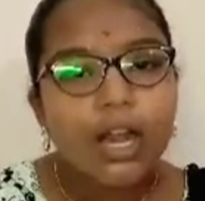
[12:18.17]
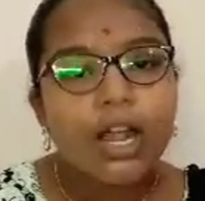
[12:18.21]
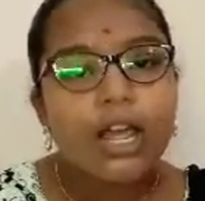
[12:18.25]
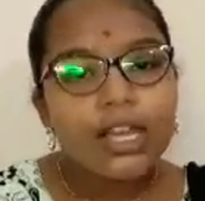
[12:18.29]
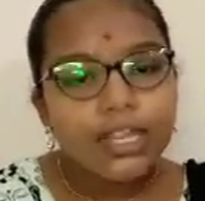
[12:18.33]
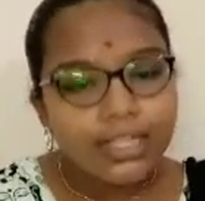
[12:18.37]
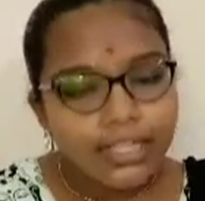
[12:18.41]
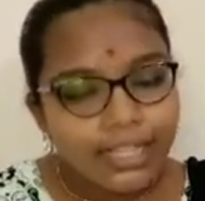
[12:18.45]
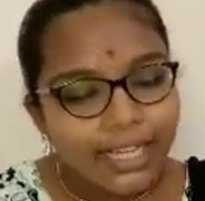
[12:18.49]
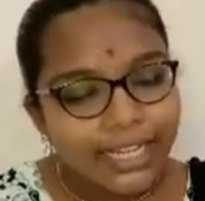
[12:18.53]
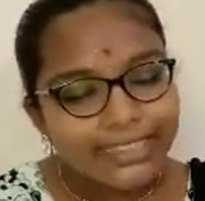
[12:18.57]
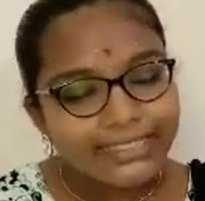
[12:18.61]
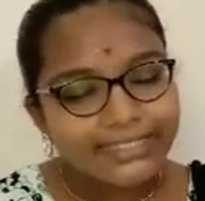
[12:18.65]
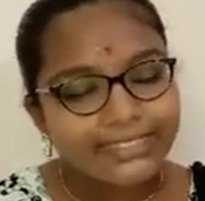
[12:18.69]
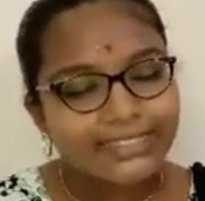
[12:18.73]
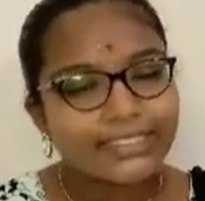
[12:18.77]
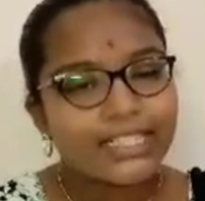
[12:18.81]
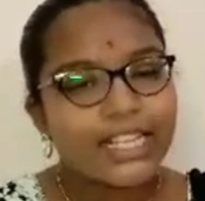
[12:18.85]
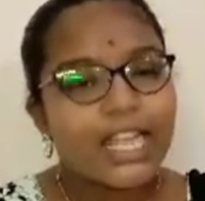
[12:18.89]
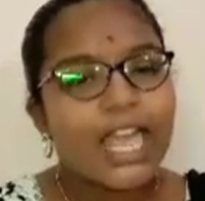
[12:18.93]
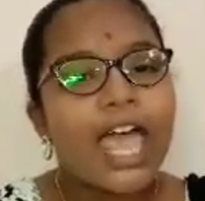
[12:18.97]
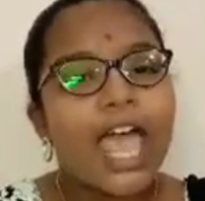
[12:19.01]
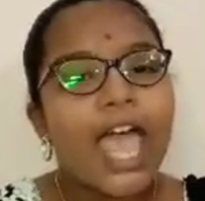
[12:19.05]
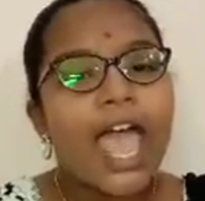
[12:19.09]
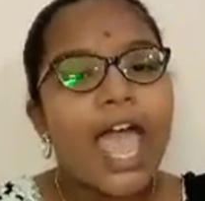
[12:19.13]

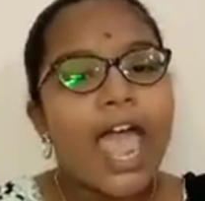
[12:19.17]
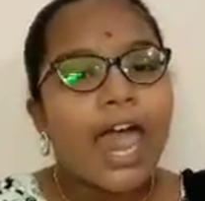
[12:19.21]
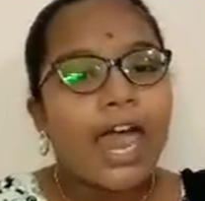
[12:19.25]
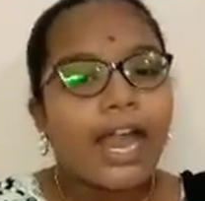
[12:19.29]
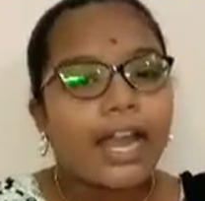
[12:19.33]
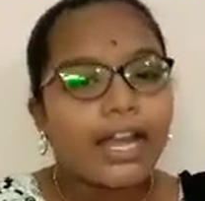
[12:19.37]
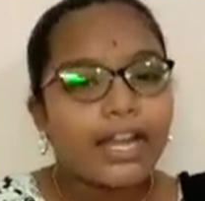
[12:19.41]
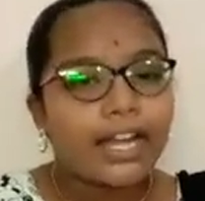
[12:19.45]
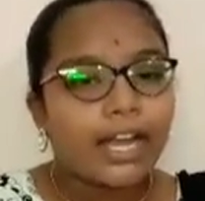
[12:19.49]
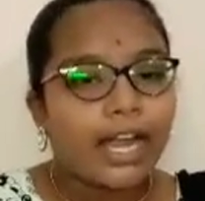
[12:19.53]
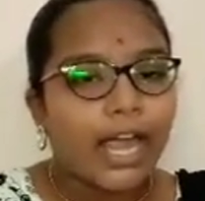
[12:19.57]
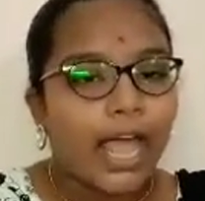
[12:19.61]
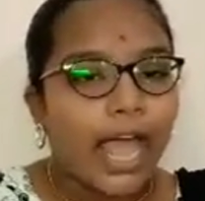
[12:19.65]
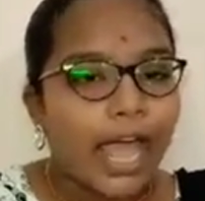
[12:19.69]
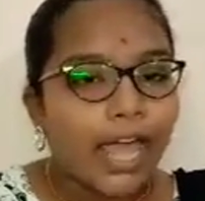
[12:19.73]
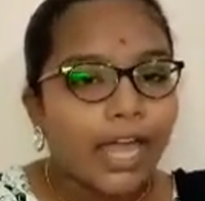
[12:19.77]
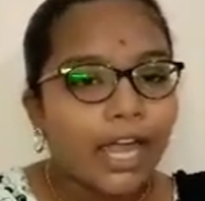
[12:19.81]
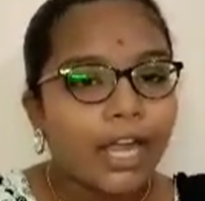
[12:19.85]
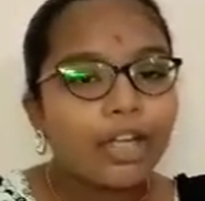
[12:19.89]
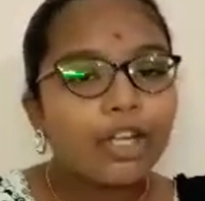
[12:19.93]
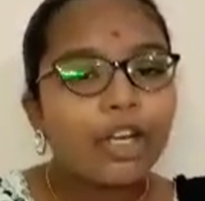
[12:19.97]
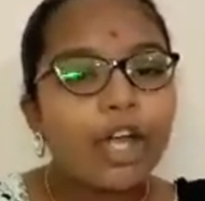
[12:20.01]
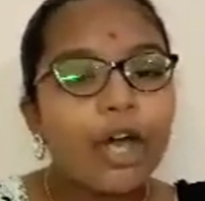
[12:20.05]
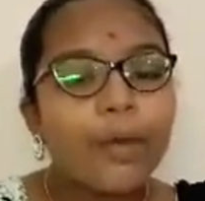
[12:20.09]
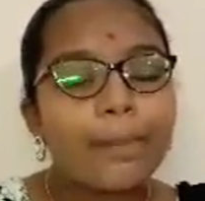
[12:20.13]
Yes,
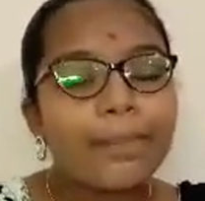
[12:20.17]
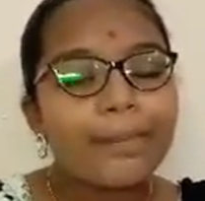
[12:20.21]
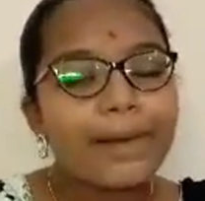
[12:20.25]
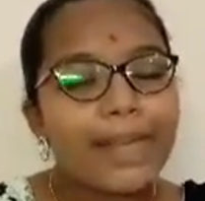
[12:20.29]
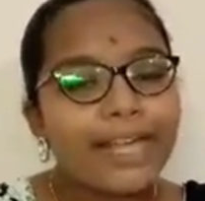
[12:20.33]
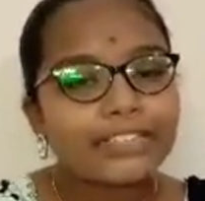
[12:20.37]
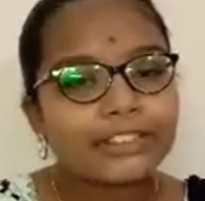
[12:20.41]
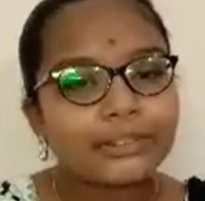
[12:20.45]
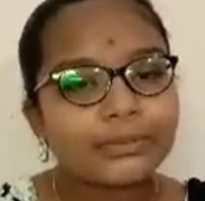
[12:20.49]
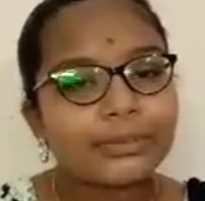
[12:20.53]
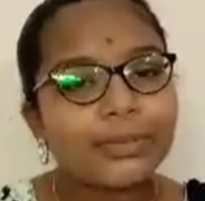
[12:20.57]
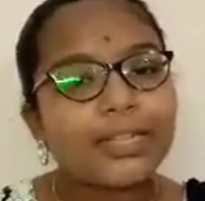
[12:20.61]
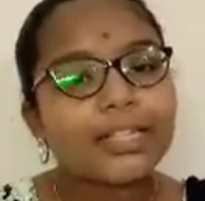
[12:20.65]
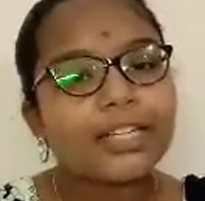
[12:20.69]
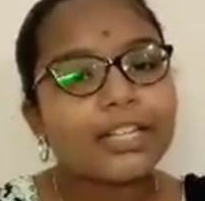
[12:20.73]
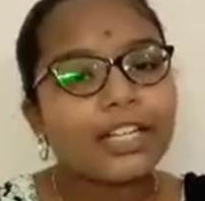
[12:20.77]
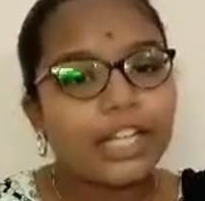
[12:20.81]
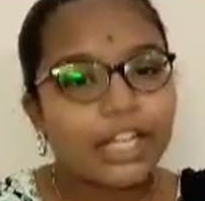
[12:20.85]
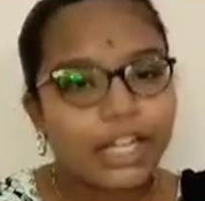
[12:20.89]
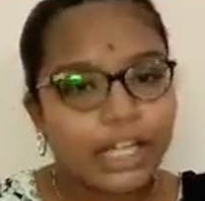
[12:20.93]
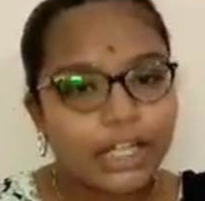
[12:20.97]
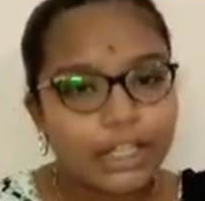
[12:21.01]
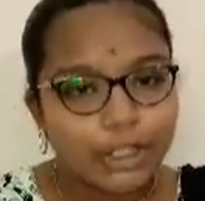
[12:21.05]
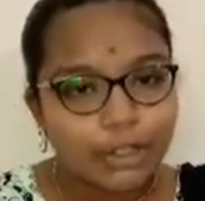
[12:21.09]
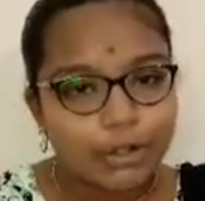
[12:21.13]
endoplasmic
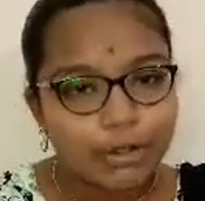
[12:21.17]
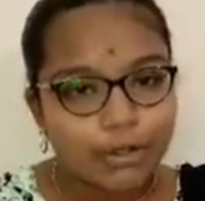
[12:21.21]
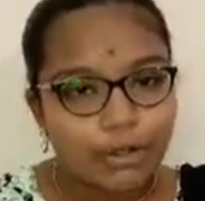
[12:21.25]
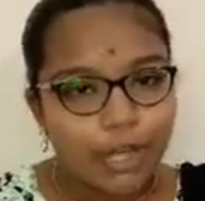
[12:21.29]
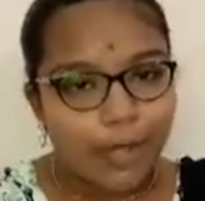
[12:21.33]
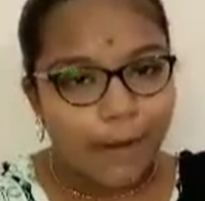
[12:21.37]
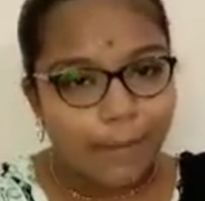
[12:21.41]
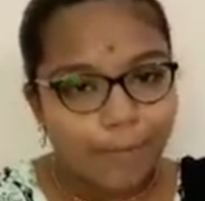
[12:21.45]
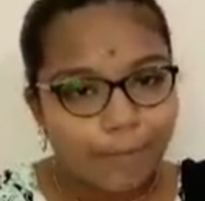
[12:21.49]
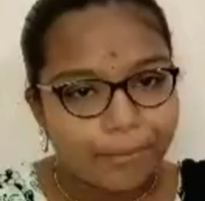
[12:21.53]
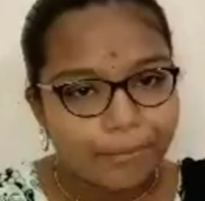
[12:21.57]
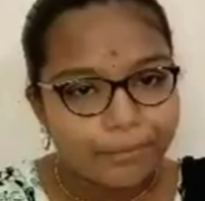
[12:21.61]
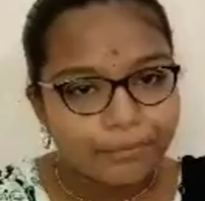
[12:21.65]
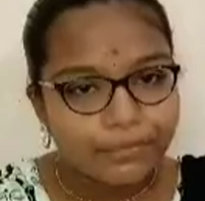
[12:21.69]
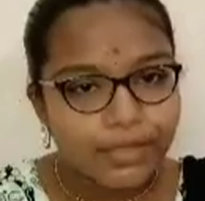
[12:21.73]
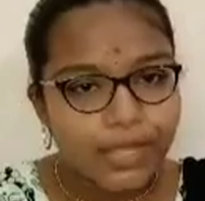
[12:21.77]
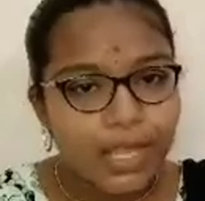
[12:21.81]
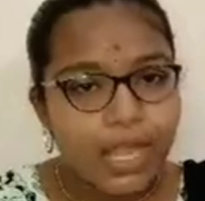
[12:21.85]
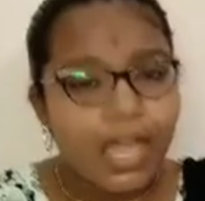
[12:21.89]
reticulum.